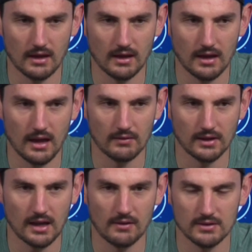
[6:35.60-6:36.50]
having the
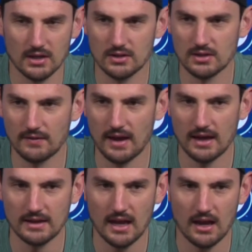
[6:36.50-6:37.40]
conversations I've
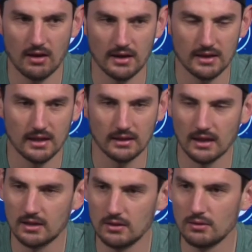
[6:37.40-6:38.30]
had now, I think they
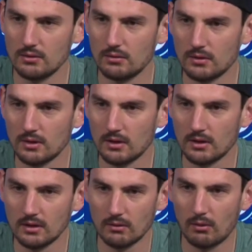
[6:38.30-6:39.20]
do
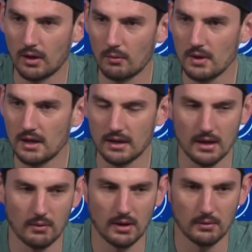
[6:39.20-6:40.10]
want to win, and they
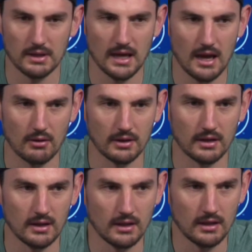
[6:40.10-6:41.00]
want to win now, and
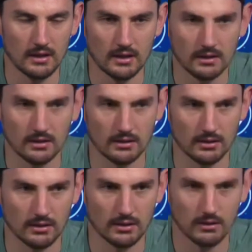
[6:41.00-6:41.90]

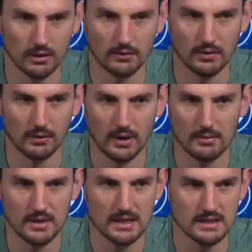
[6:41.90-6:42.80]
they're looking for the right
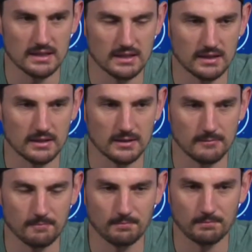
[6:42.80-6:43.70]
pieces. And
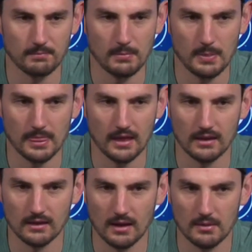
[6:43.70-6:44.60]

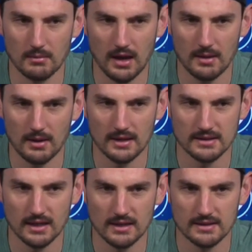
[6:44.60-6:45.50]
I mean, my
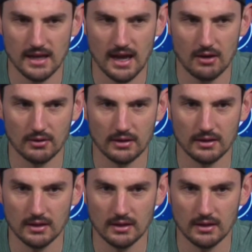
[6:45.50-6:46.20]
mindset is now, and